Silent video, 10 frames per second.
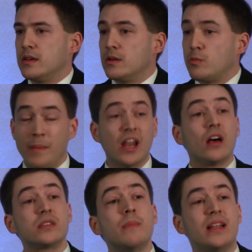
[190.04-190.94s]
When we
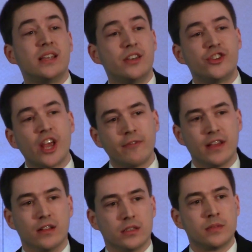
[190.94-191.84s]
last met in
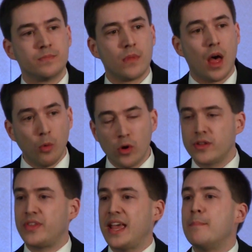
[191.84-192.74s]
Sheffield, I warned of
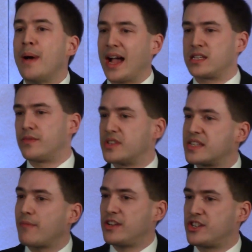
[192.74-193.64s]
the impact of the
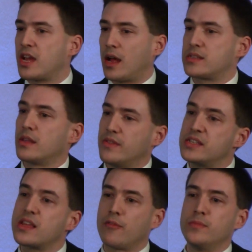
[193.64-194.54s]
savage cuts that this
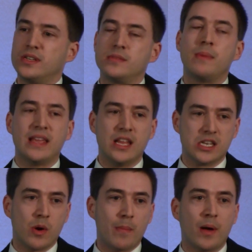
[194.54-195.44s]
government is making to
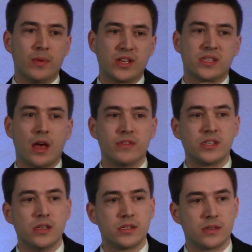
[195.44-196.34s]
our public
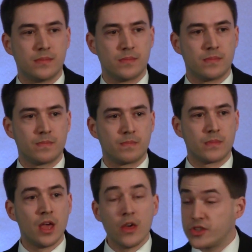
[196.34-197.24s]
services.
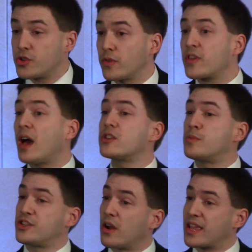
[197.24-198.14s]
The sort of cuts
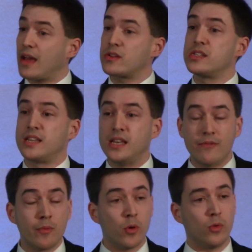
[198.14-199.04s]
which our councillors in
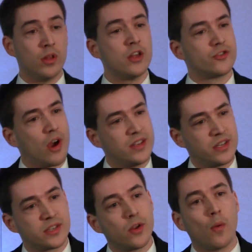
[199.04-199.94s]
Liverpool tried to
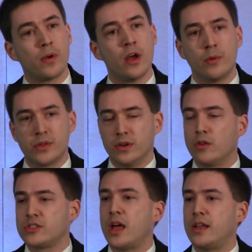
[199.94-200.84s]
stop with an
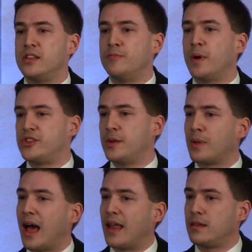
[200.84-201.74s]
alternative budget
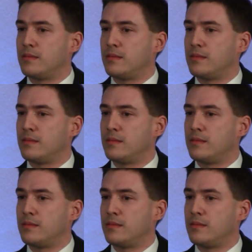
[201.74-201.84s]
plan.